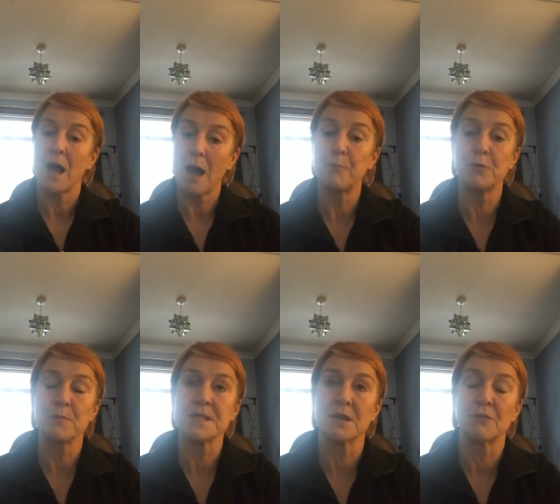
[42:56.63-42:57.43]
I'll put
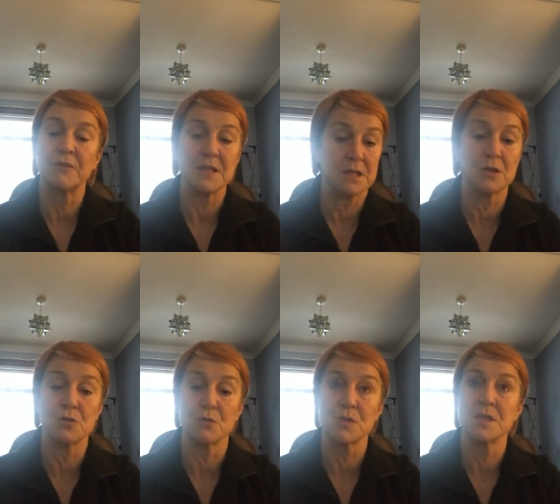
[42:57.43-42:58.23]
myself into
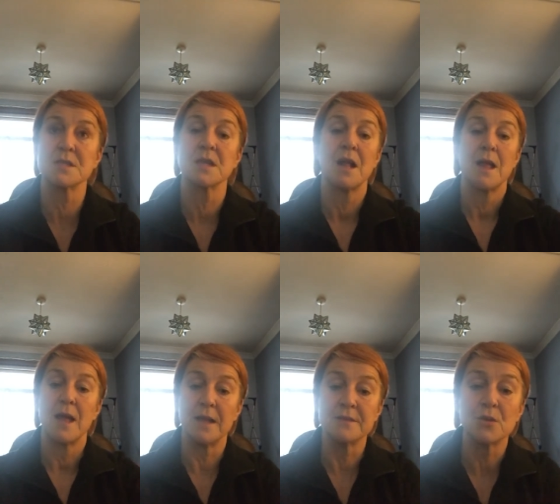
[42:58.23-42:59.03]
ketosis,
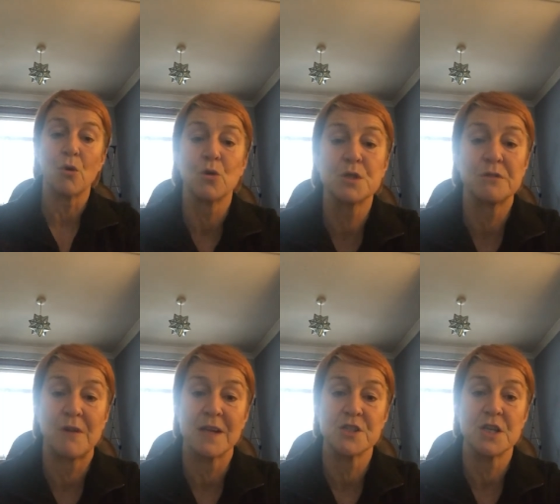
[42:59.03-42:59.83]
into
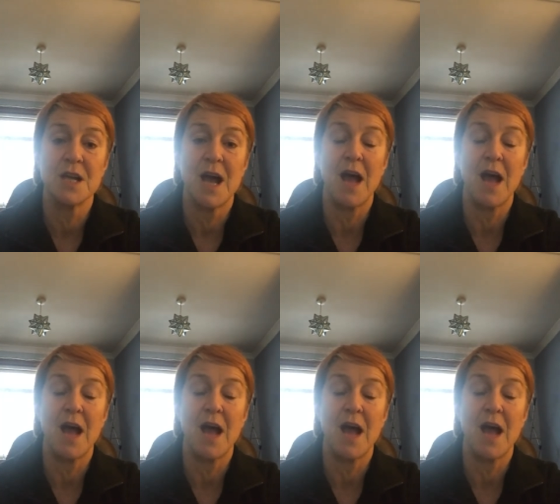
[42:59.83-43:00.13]
autophagy,